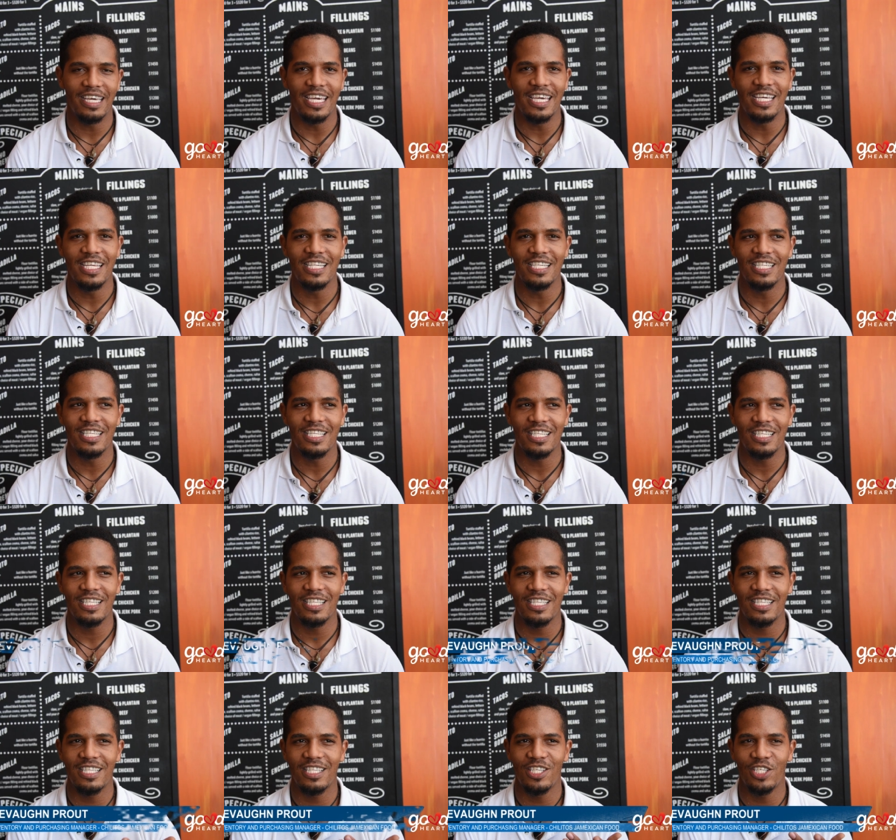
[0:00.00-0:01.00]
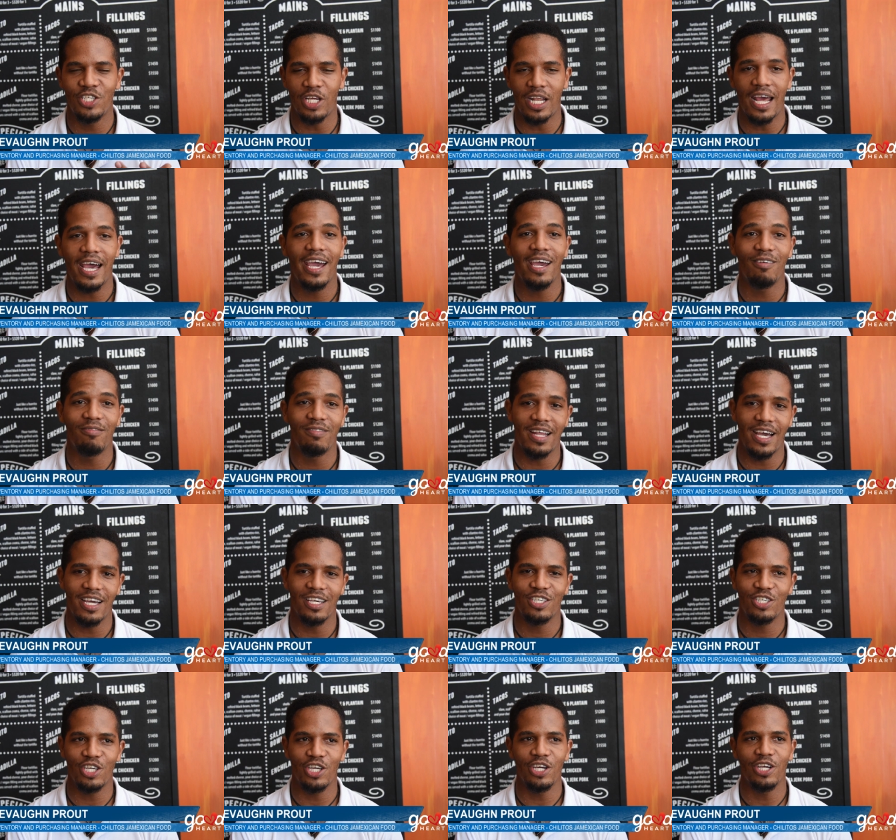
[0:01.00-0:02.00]
In July of
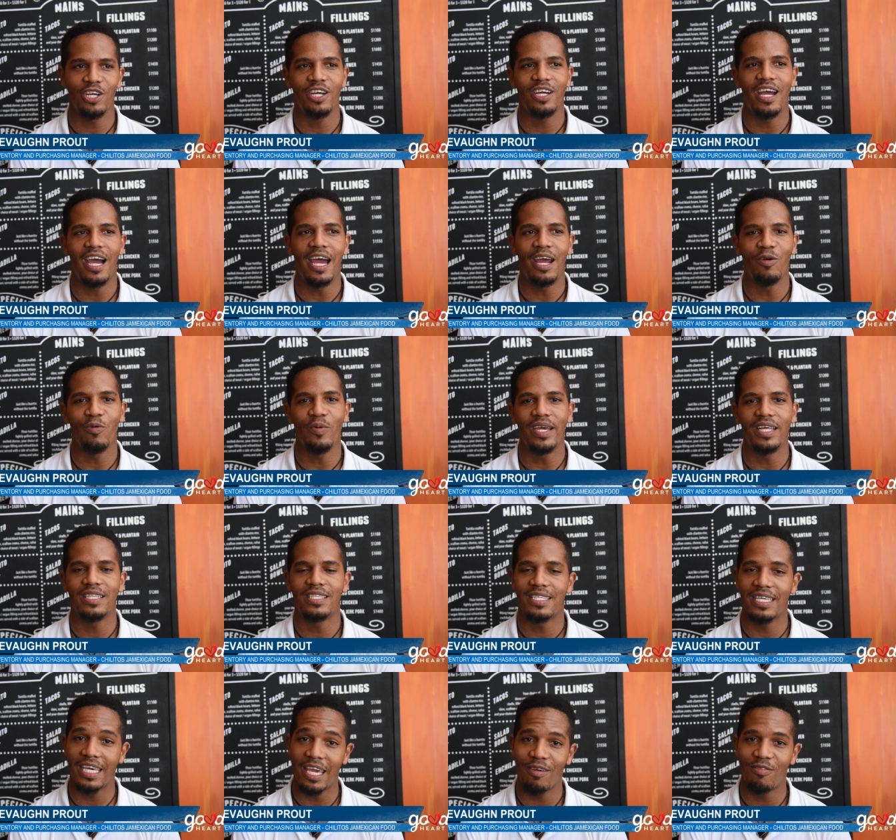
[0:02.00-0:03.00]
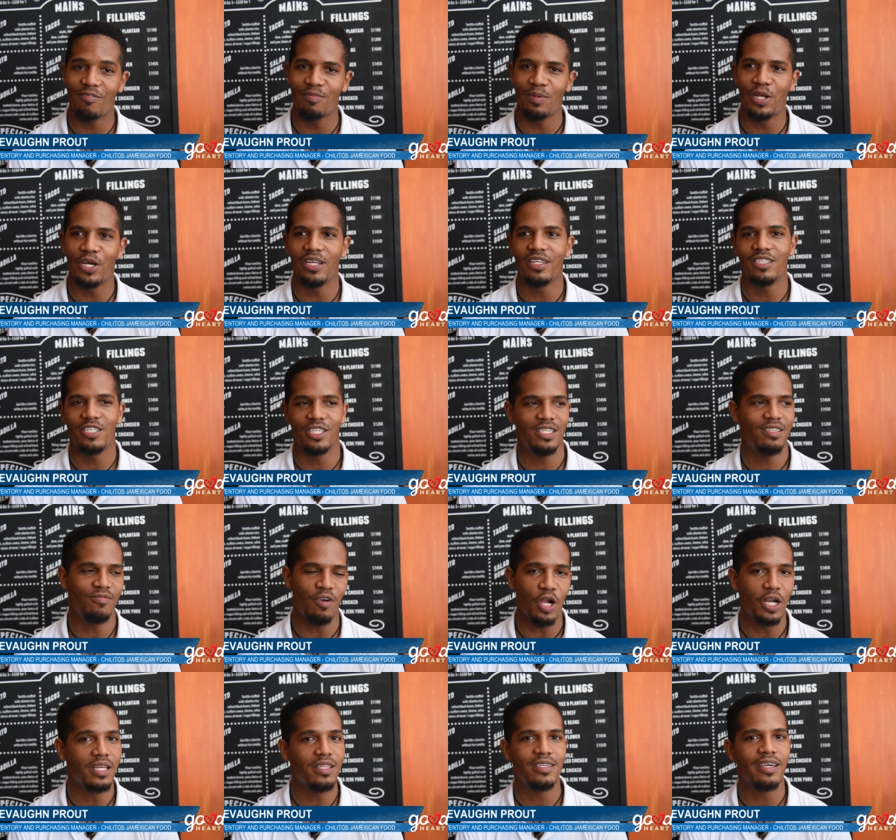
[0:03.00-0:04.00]
last year, I went to give blood just
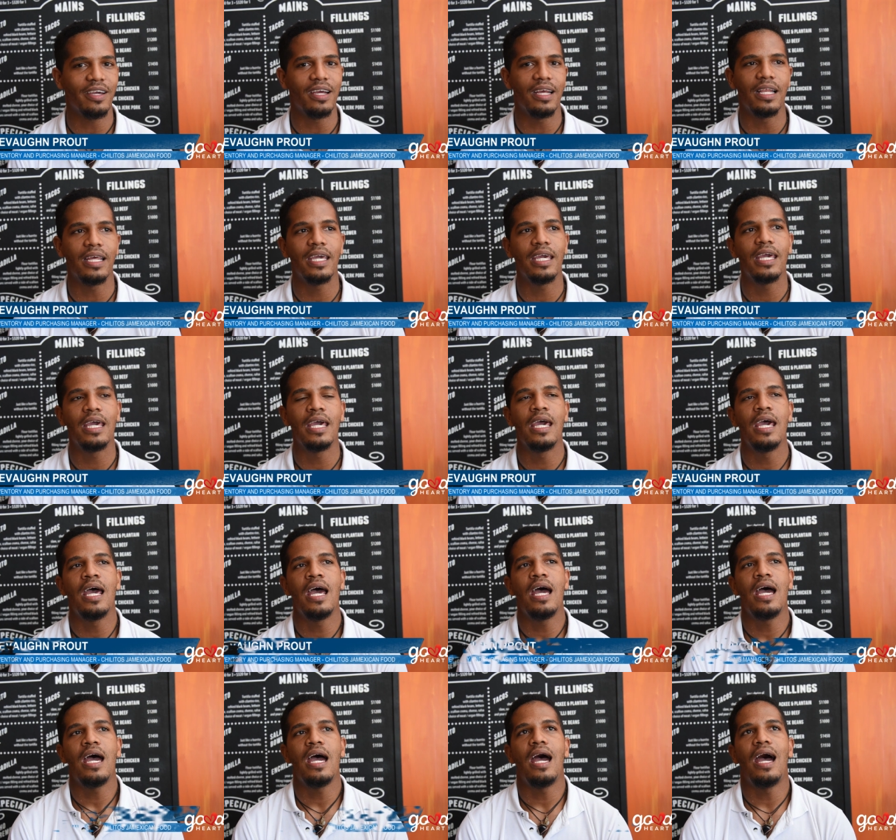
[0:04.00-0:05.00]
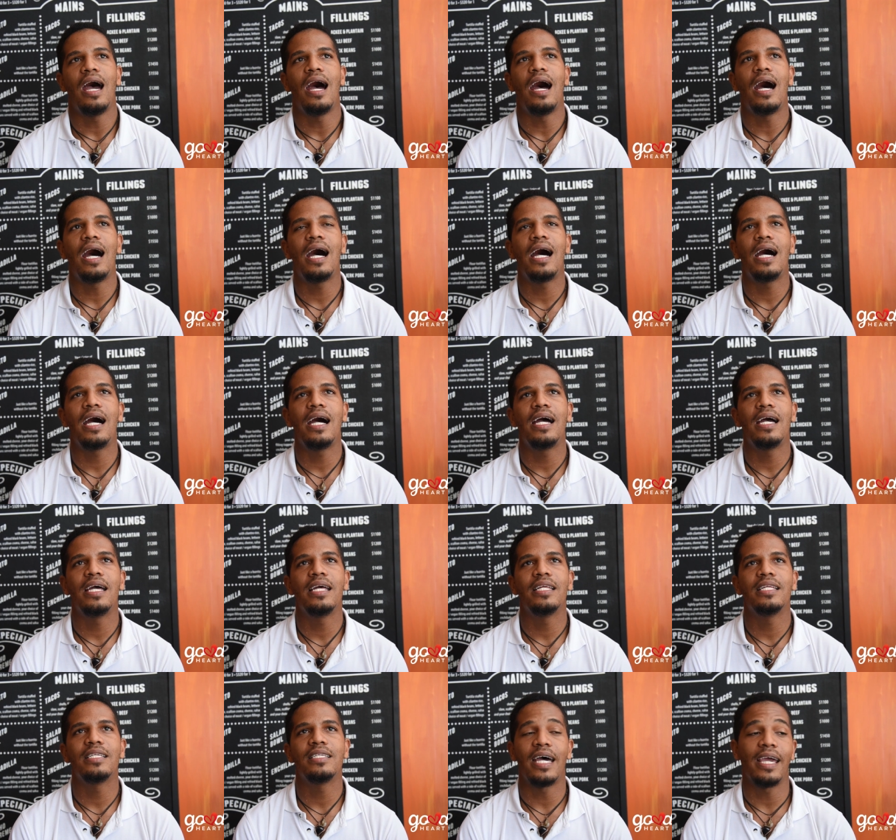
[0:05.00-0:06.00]
voluntarily
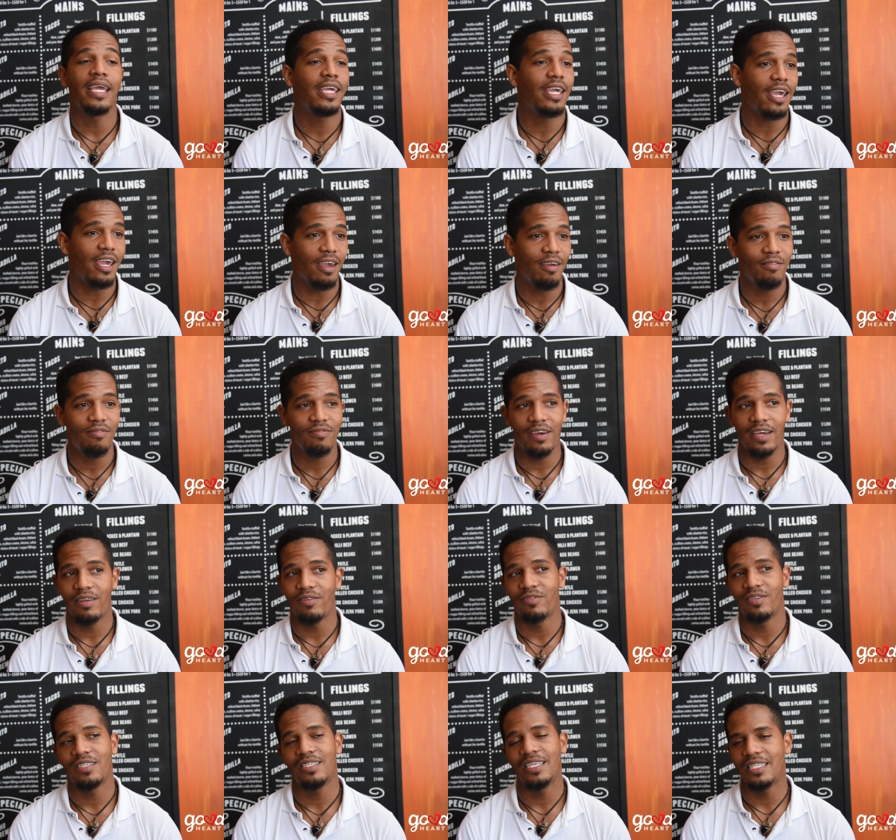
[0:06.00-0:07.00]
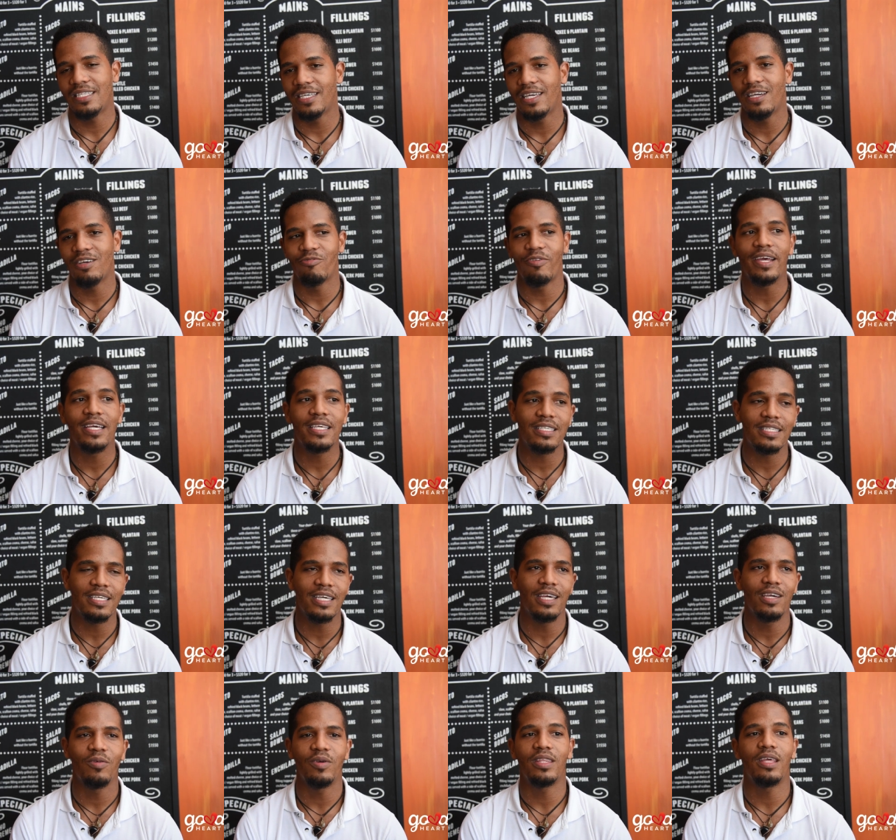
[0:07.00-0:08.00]
and I gave and was sitting
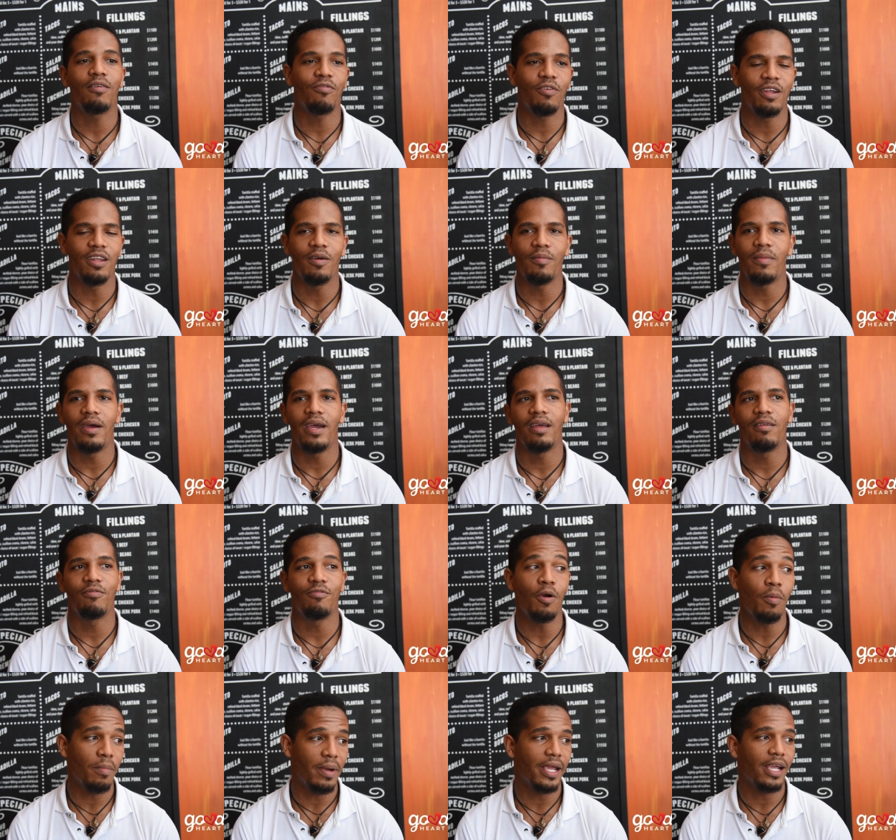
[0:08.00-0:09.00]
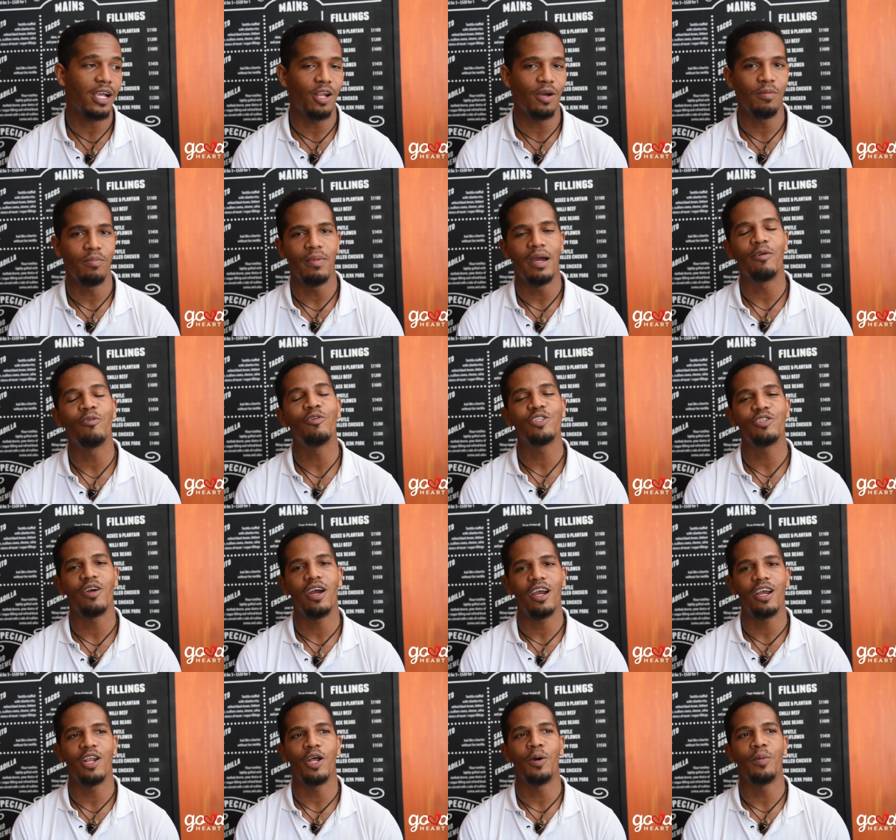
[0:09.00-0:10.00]
resting with a friend of mine from my club, my
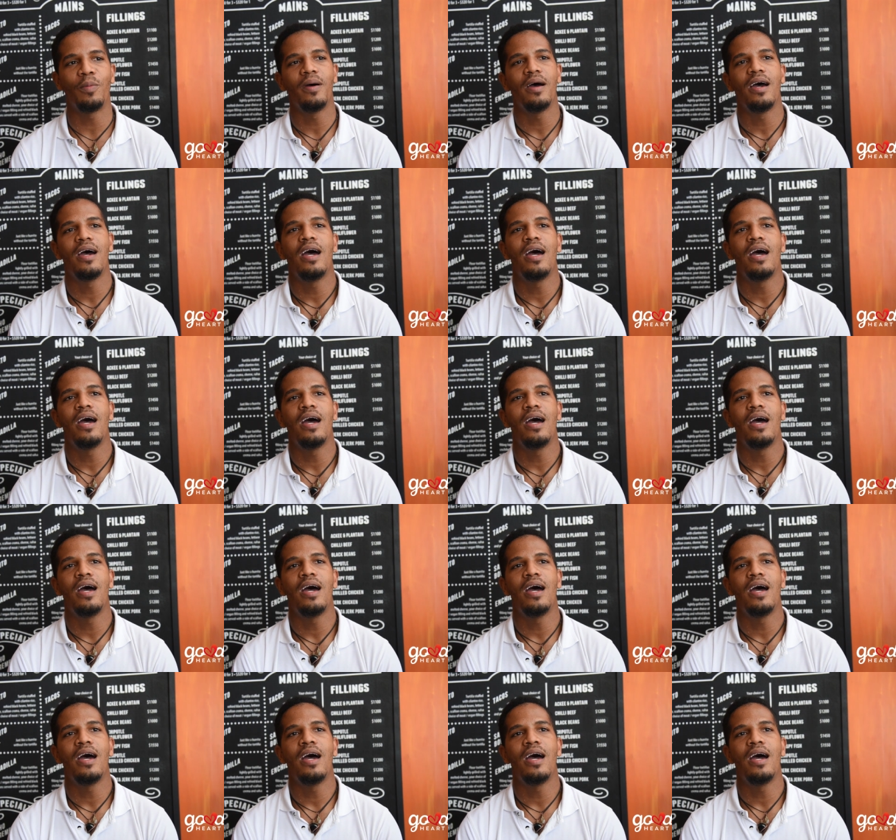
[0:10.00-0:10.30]
Rotary club,